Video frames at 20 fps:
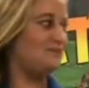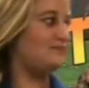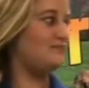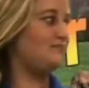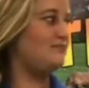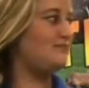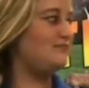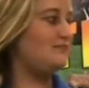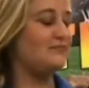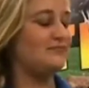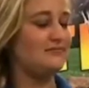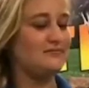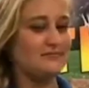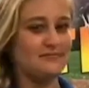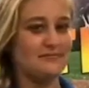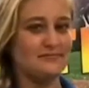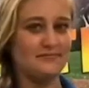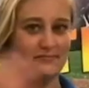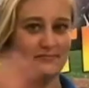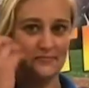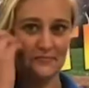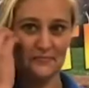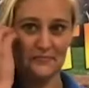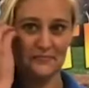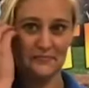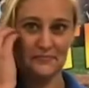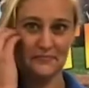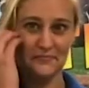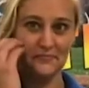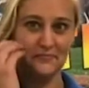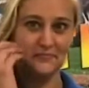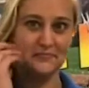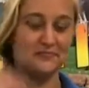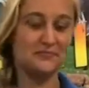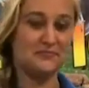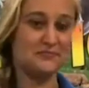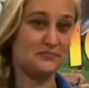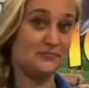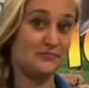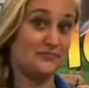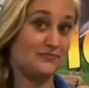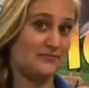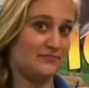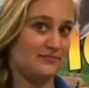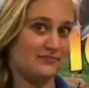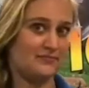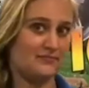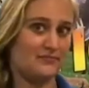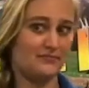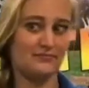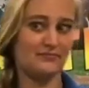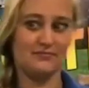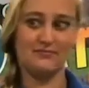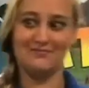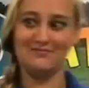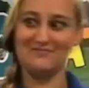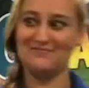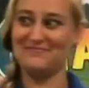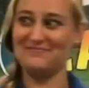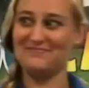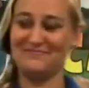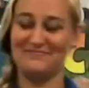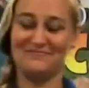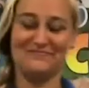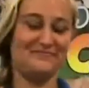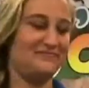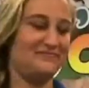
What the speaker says: Nobody speaks.